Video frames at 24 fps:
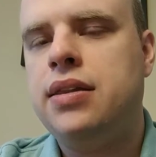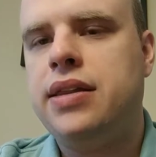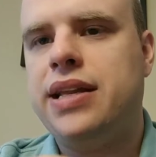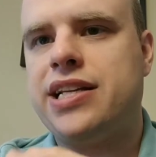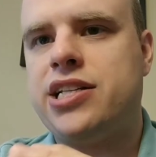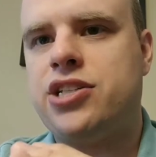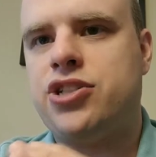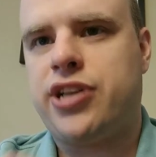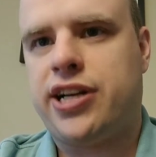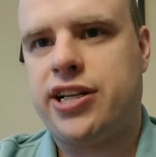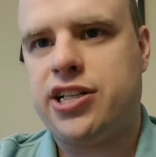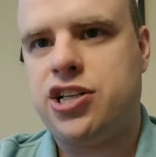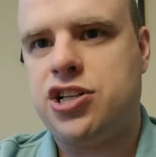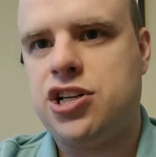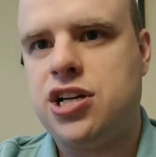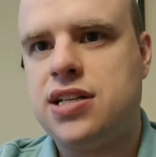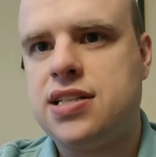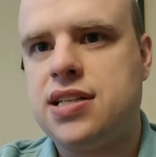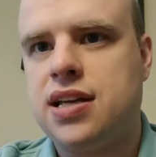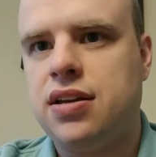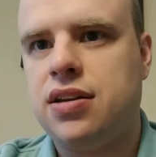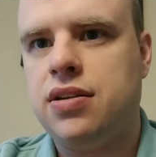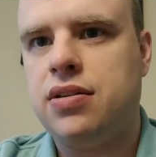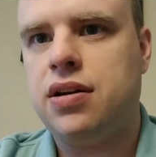Their
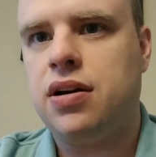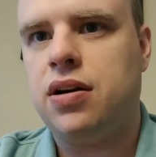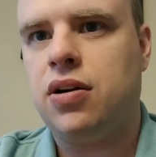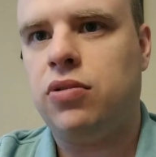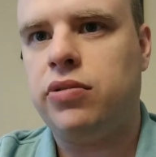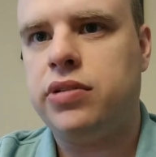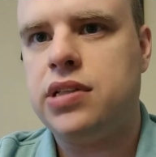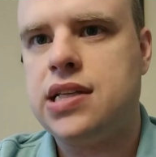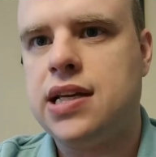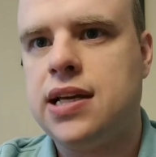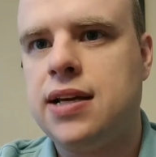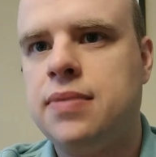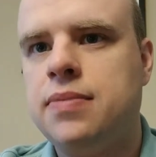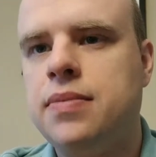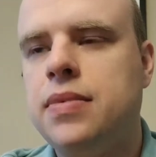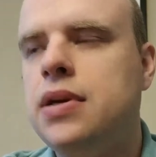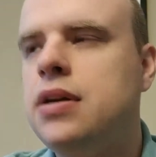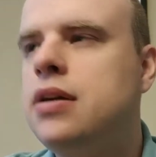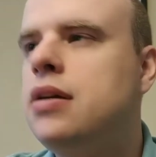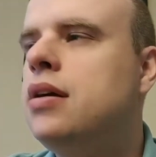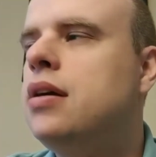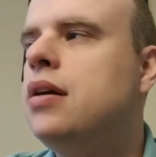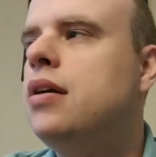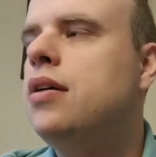strategy is going to alter,
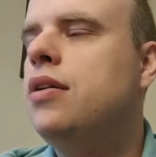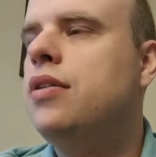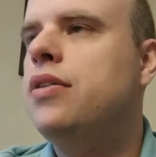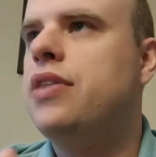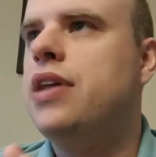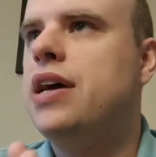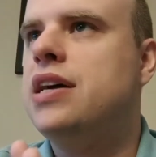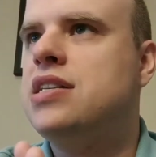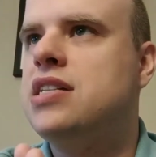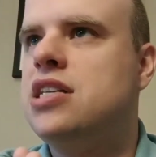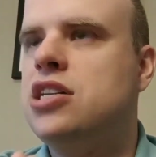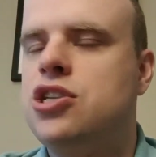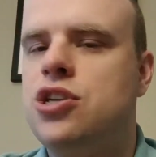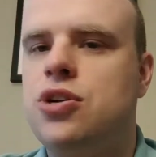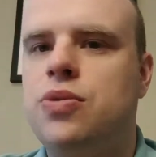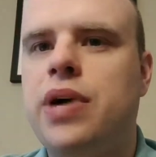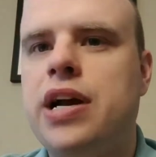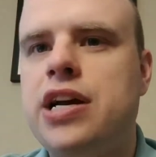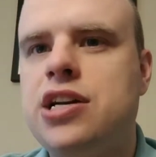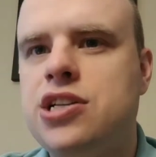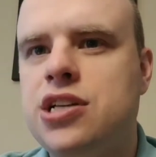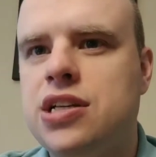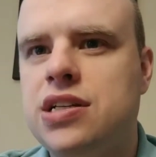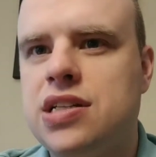their
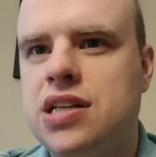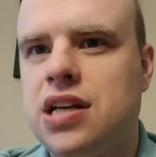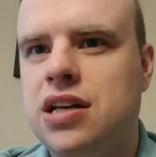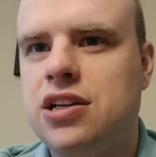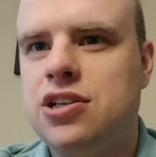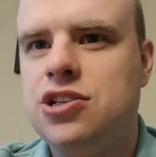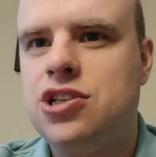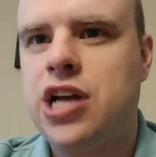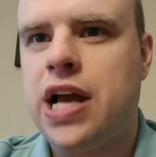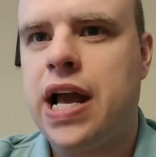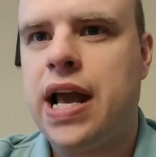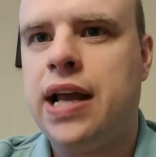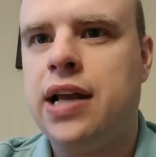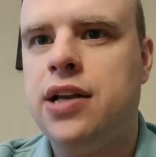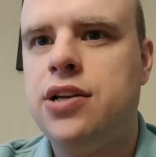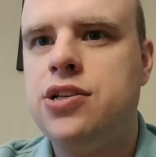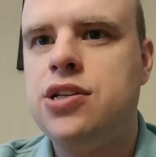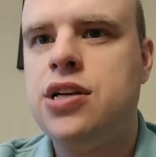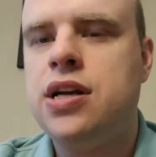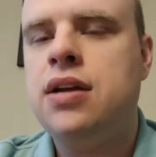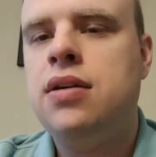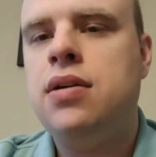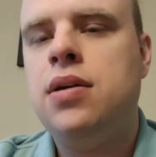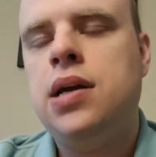situation is going to
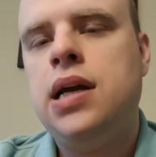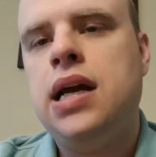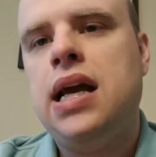change,